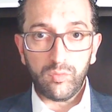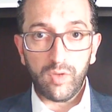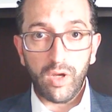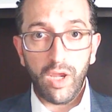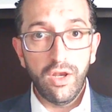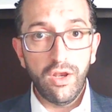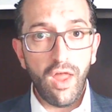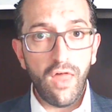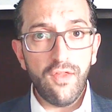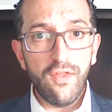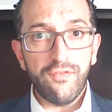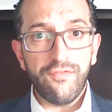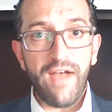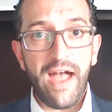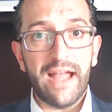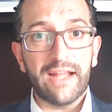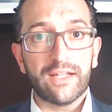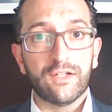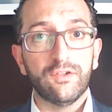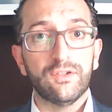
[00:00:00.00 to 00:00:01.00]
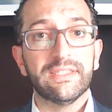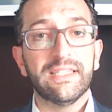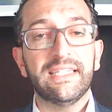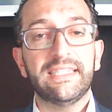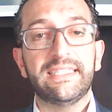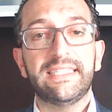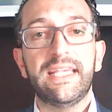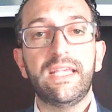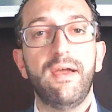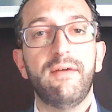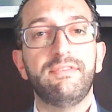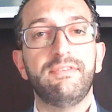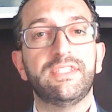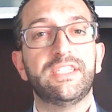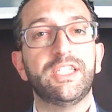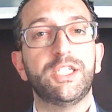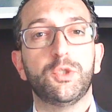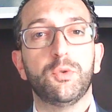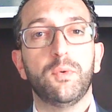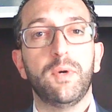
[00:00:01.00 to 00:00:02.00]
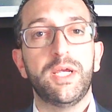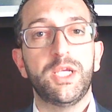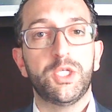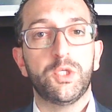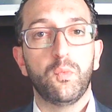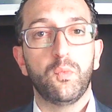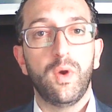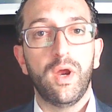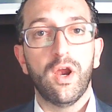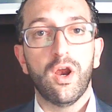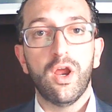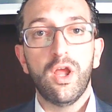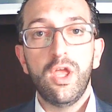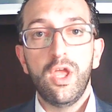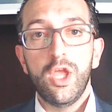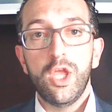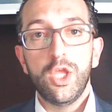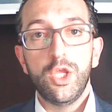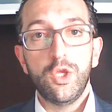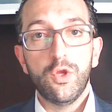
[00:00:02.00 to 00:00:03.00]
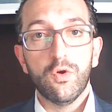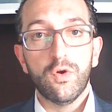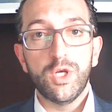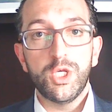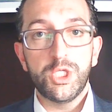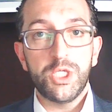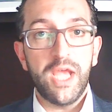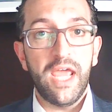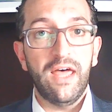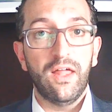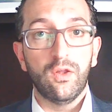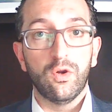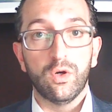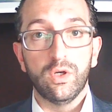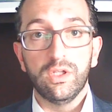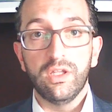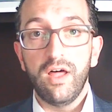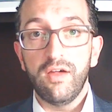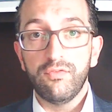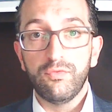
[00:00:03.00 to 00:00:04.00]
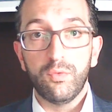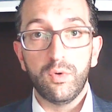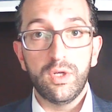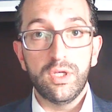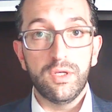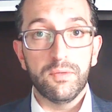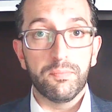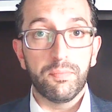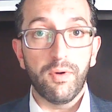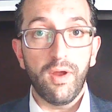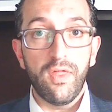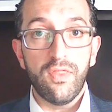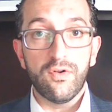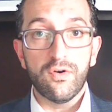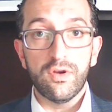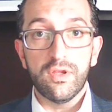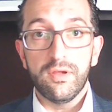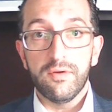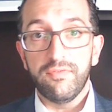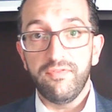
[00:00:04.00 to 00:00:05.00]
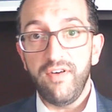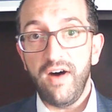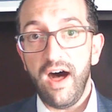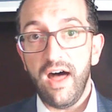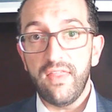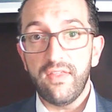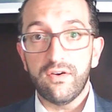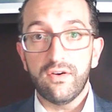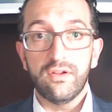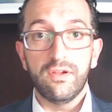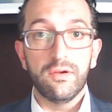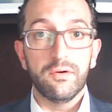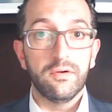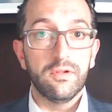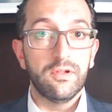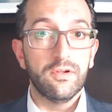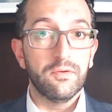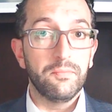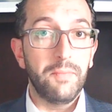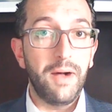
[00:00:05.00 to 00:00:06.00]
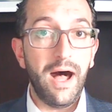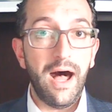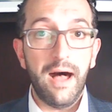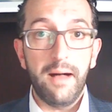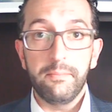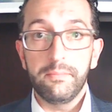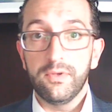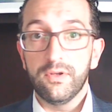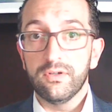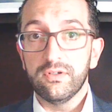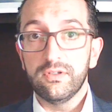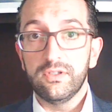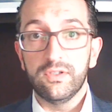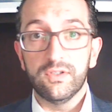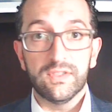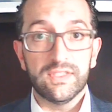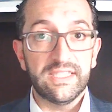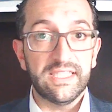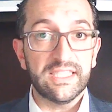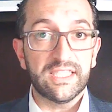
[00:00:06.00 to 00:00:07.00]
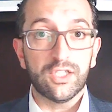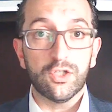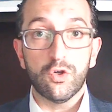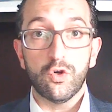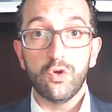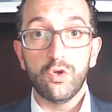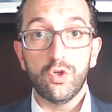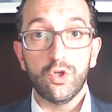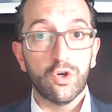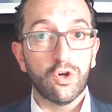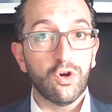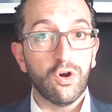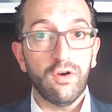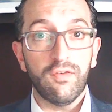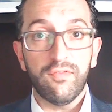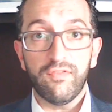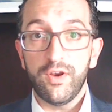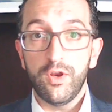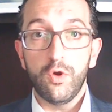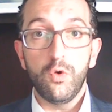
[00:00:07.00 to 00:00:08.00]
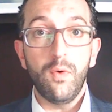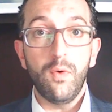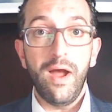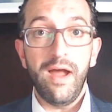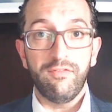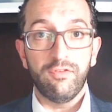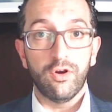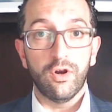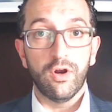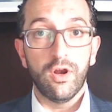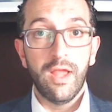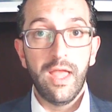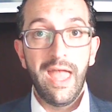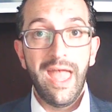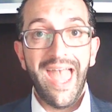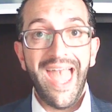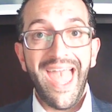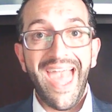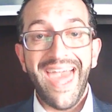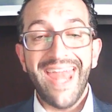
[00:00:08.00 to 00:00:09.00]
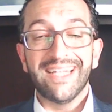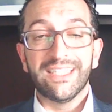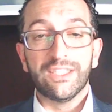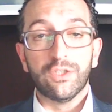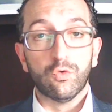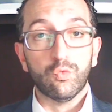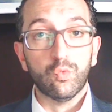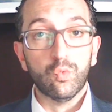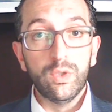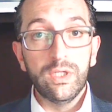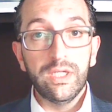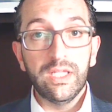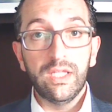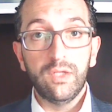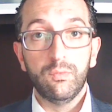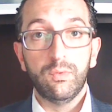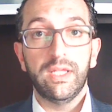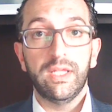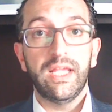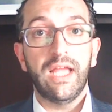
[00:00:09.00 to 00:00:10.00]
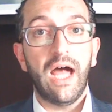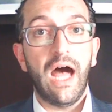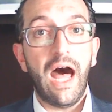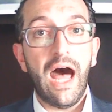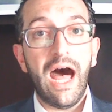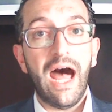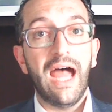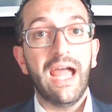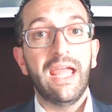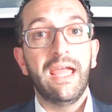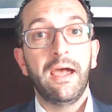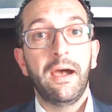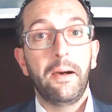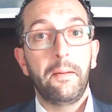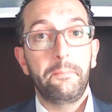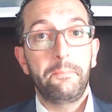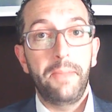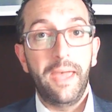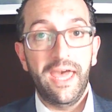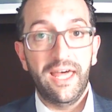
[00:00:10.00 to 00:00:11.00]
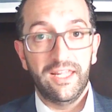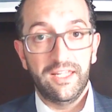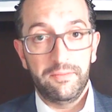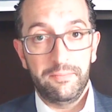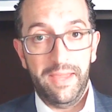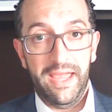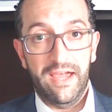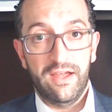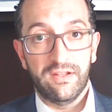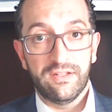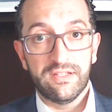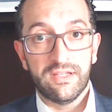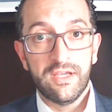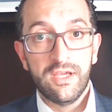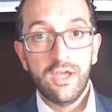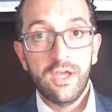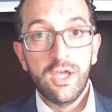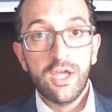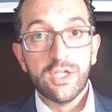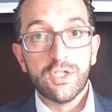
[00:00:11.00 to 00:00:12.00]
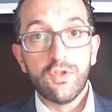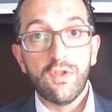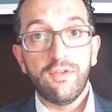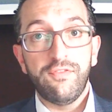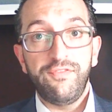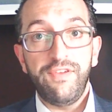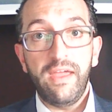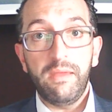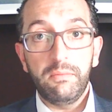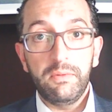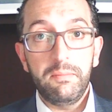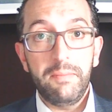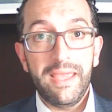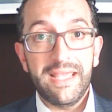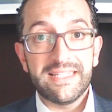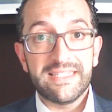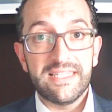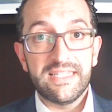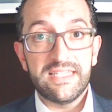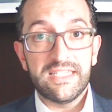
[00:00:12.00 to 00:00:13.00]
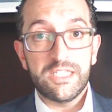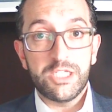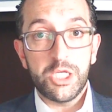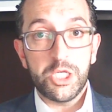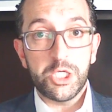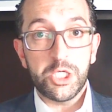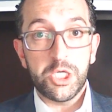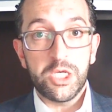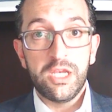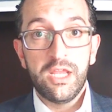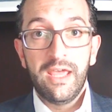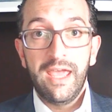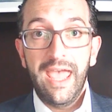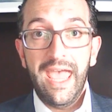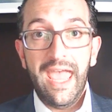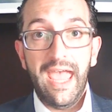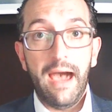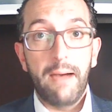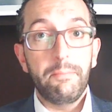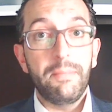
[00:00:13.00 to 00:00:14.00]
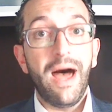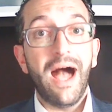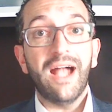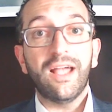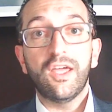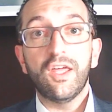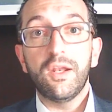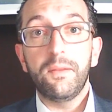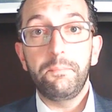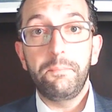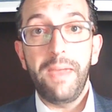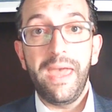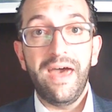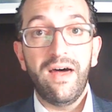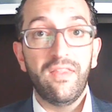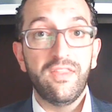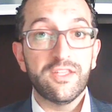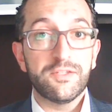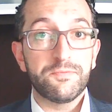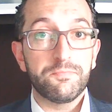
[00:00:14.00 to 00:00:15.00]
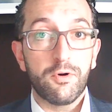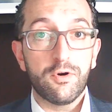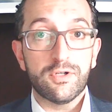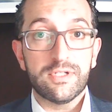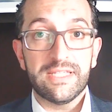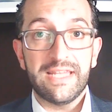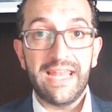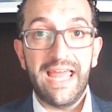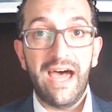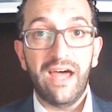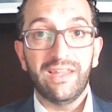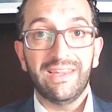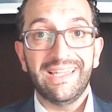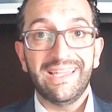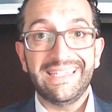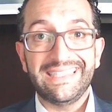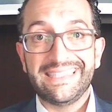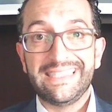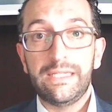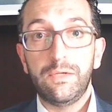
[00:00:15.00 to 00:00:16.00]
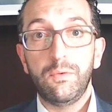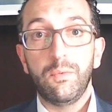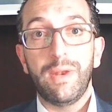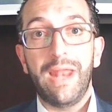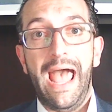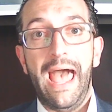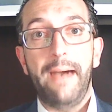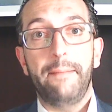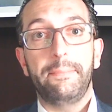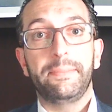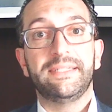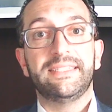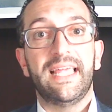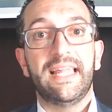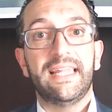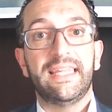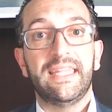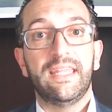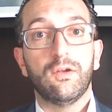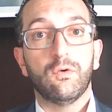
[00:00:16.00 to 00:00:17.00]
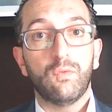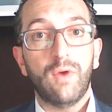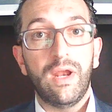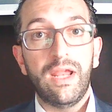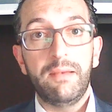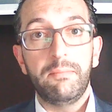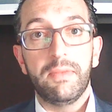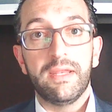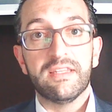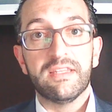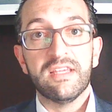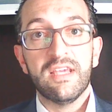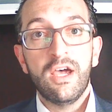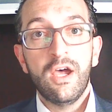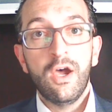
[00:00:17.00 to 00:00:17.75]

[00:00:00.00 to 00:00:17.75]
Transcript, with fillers: Another factor is let's say you have a situation where you're in jail or a loved one, your brother, your father, your, your mom, your, your sister, who, your girlfriend, whoever, and it's a really, really high bail amount. So the family makes the decision hey, I'm not going to bail this person out. Let's see what happens at the arraignment.